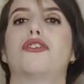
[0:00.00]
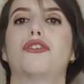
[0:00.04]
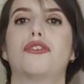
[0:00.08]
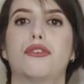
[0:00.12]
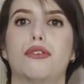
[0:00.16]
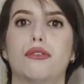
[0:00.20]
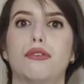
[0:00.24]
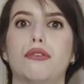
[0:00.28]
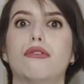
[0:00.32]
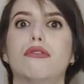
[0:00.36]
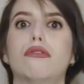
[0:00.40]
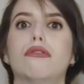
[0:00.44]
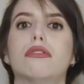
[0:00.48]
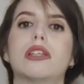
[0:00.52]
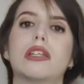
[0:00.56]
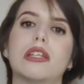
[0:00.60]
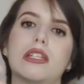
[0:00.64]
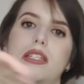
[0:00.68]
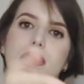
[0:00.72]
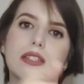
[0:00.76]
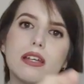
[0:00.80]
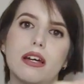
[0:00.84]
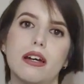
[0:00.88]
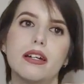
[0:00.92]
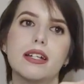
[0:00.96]
to the
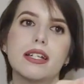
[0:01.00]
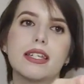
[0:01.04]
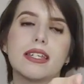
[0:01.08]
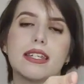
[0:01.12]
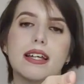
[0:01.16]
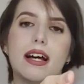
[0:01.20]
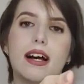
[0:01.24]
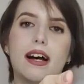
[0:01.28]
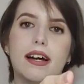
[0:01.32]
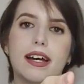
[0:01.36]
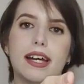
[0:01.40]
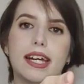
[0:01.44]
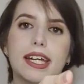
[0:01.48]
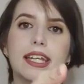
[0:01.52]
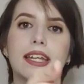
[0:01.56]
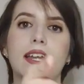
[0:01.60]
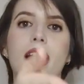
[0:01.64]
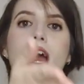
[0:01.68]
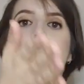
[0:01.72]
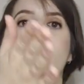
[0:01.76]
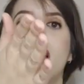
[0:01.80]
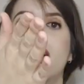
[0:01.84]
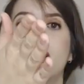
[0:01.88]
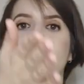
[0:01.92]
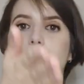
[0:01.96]
star sign,
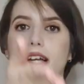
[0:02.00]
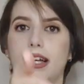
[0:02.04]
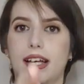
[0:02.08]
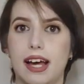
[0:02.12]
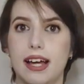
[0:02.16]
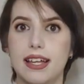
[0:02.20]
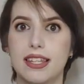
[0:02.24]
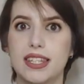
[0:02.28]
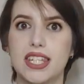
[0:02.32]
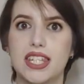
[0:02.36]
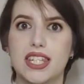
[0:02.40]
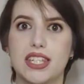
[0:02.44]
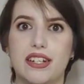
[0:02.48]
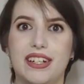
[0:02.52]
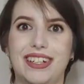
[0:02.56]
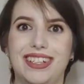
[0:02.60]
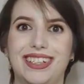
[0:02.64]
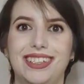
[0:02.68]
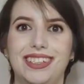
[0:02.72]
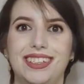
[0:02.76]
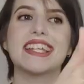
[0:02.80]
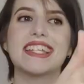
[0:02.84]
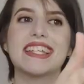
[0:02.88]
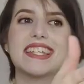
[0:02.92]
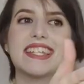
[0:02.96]

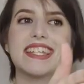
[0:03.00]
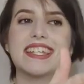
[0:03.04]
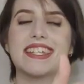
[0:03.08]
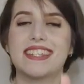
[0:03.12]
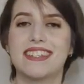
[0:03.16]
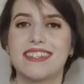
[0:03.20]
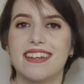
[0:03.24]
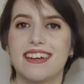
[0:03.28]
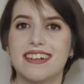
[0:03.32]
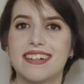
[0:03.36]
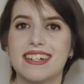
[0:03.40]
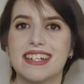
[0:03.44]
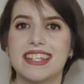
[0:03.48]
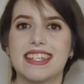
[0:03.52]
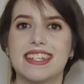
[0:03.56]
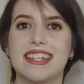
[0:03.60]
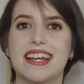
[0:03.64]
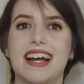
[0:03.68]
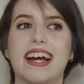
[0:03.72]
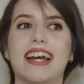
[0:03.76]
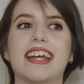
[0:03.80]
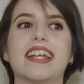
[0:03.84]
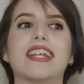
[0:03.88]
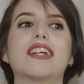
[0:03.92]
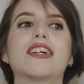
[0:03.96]
Cancer is the star
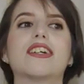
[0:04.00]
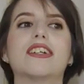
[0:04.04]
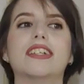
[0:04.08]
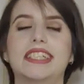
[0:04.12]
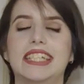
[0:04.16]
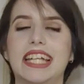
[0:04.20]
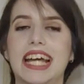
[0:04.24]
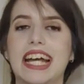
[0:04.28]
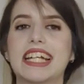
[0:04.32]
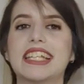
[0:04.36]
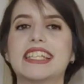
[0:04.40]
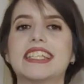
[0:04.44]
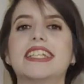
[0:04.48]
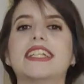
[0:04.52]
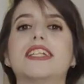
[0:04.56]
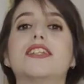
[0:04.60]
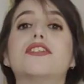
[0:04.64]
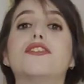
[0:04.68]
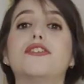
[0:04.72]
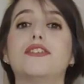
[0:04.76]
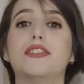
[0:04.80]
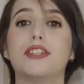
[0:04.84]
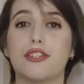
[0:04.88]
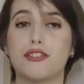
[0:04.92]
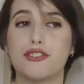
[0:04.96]
sign connected
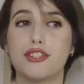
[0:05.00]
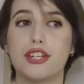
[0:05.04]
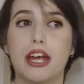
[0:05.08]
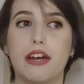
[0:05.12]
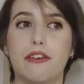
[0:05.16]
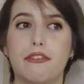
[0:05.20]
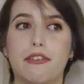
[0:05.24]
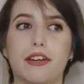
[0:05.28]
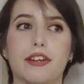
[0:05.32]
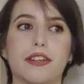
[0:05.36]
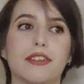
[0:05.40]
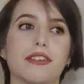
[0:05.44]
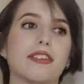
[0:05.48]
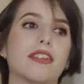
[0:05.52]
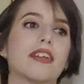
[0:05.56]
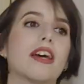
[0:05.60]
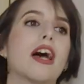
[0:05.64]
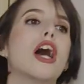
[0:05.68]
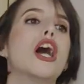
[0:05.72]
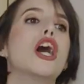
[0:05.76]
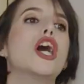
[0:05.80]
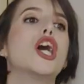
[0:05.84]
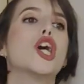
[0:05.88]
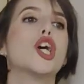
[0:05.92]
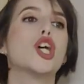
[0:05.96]
to the Chariot.
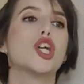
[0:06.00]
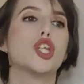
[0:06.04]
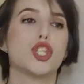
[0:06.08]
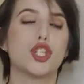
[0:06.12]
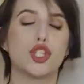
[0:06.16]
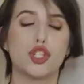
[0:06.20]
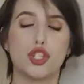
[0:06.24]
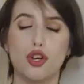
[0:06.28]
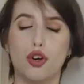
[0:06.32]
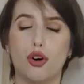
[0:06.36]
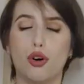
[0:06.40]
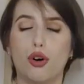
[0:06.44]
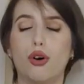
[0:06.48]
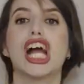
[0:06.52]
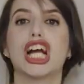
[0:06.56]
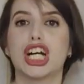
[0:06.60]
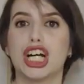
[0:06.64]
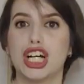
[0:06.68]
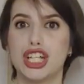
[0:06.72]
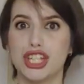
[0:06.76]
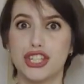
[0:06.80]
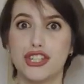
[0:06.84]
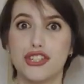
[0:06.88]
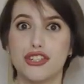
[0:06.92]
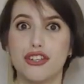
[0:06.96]
So
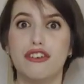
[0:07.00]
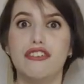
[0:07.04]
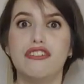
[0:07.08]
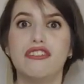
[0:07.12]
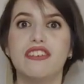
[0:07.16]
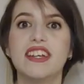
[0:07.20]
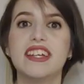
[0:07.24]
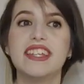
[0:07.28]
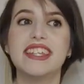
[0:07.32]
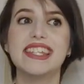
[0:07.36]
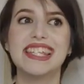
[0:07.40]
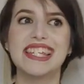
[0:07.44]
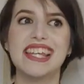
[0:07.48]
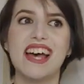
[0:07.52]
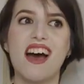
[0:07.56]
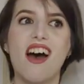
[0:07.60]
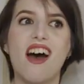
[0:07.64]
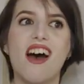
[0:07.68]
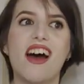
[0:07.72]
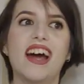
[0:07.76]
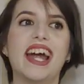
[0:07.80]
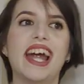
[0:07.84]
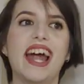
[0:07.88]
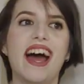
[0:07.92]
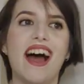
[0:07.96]
Cancerians
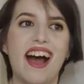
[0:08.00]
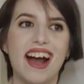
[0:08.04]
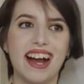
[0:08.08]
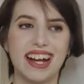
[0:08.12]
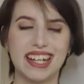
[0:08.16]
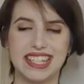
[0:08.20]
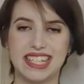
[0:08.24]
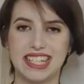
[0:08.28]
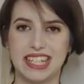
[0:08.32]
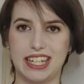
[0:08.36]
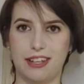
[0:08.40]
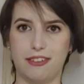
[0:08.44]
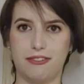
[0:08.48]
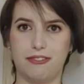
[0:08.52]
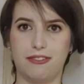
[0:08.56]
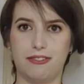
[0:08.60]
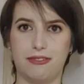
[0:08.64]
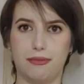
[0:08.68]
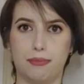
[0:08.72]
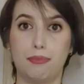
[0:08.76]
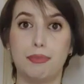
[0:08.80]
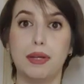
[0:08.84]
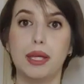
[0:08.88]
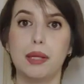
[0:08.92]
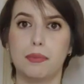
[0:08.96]
are active
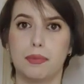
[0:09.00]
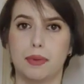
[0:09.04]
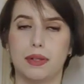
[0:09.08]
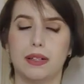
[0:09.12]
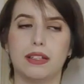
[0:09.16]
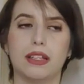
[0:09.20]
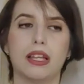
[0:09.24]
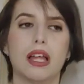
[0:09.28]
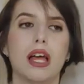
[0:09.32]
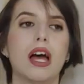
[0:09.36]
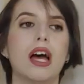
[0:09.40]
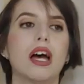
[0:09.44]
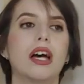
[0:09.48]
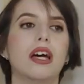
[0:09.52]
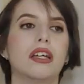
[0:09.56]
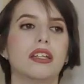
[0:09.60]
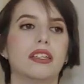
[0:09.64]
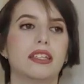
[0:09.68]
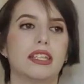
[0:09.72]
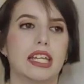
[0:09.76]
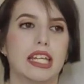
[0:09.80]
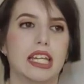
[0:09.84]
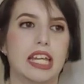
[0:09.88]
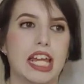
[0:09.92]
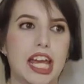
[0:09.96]
people,
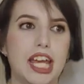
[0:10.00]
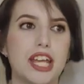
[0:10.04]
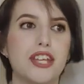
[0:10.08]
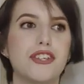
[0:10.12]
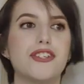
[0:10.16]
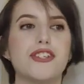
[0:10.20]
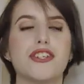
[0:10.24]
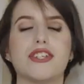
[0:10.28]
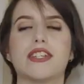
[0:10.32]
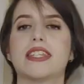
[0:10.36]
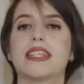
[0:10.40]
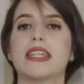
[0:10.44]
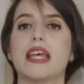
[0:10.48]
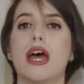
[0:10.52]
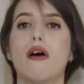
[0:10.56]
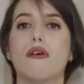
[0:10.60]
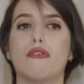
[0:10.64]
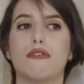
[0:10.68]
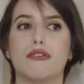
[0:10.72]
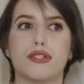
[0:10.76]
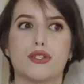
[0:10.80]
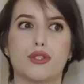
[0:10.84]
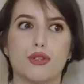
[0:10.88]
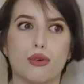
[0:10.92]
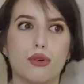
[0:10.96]
tenacious,
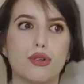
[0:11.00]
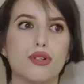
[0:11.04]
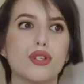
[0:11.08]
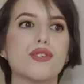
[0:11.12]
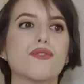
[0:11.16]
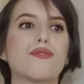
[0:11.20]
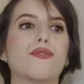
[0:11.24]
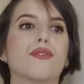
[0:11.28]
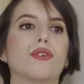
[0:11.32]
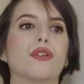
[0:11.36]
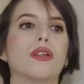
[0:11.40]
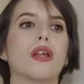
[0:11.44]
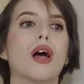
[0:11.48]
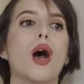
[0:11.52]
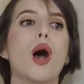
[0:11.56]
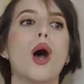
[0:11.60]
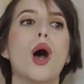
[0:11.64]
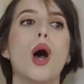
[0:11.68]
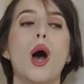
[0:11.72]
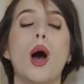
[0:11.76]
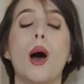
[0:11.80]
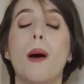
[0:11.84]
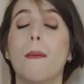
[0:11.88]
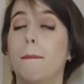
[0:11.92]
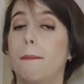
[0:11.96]
resourceful,
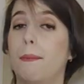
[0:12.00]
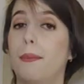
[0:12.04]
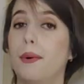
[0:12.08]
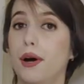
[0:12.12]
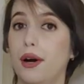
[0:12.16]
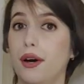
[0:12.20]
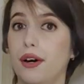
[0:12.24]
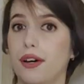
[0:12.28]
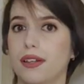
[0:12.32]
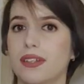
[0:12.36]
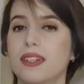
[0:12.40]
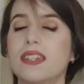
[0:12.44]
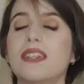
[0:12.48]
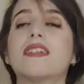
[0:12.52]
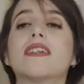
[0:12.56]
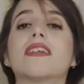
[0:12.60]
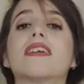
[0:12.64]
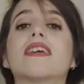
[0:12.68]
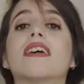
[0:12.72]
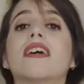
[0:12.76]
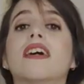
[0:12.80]
but